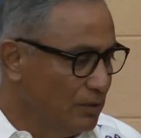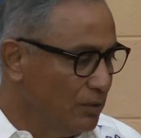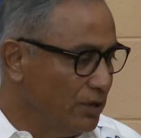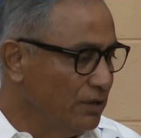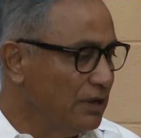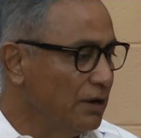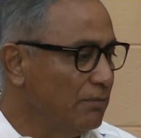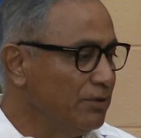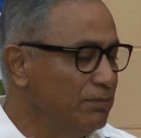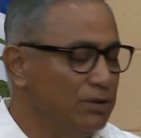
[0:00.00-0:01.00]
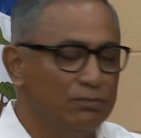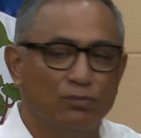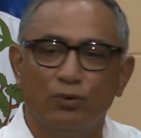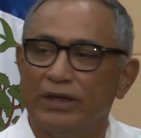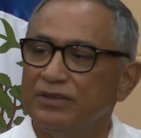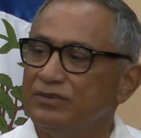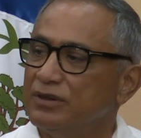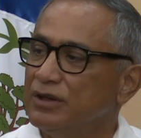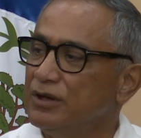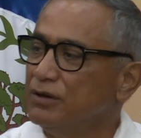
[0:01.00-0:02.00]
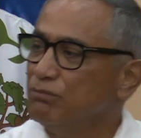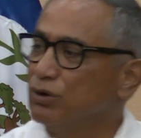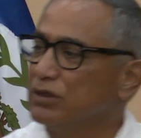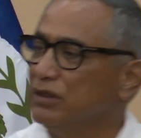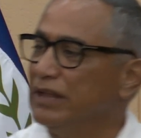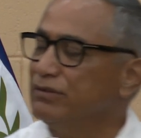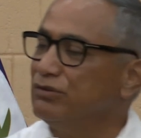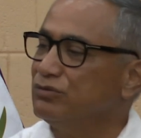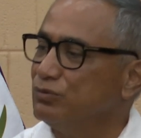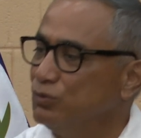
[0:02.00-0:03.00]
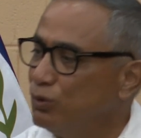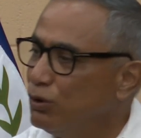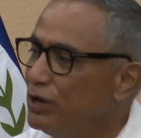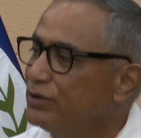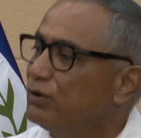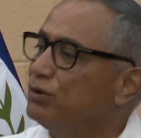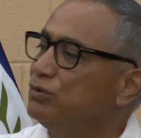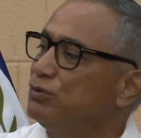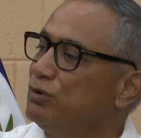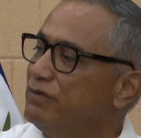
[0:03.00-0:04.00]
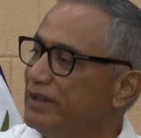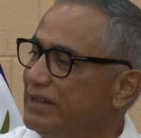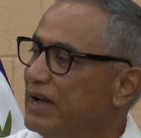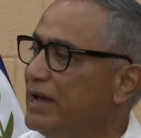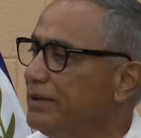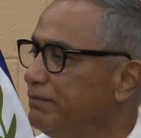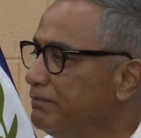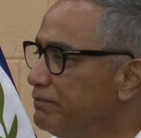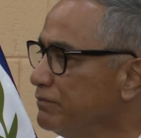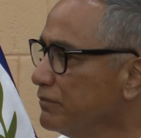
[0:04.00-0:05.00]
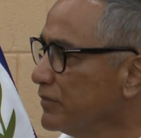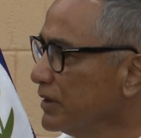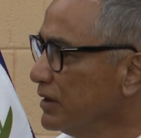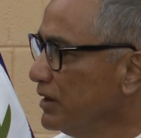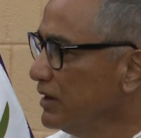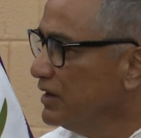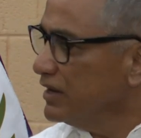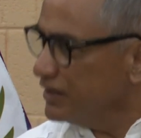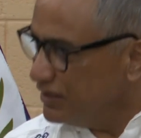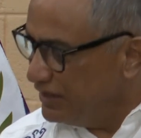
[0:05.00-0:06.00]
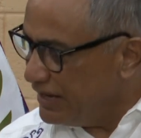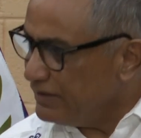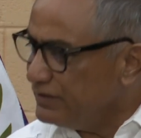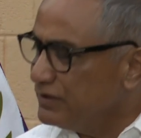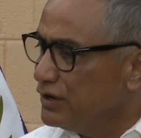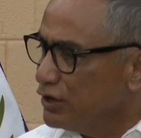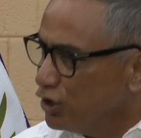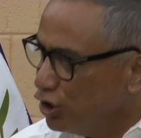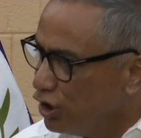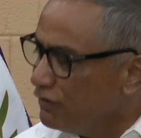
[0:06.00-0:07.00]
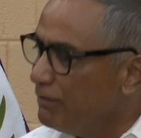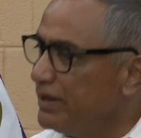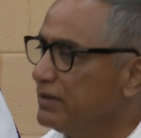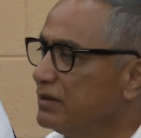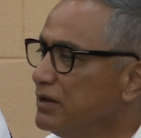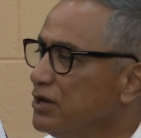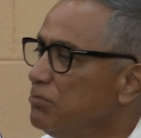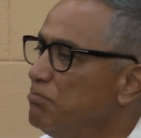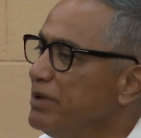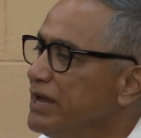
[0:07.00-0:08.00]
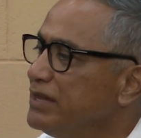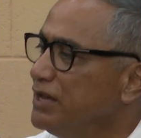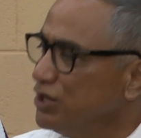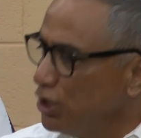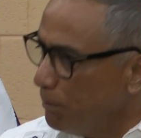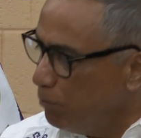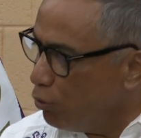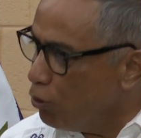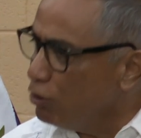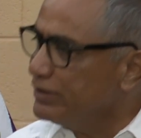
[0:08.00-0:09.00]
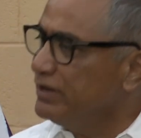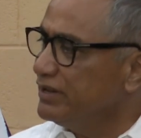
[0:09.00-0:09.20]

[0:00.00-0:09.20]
the minimum wage, but let us roll it out over time. This government made the bold